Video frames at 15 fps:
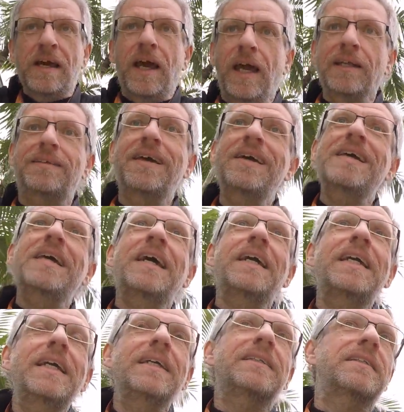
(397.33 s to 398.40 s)
And
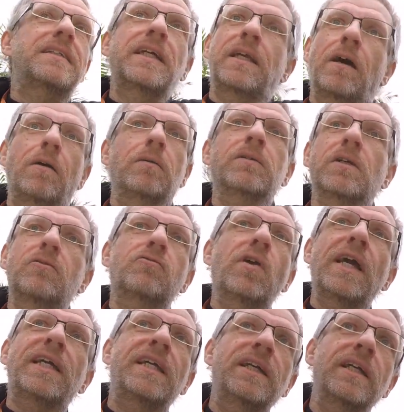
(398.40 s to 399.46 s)
he is, you know,
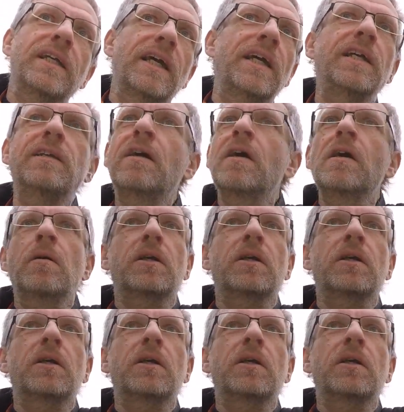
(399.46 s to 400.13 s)
raking it in.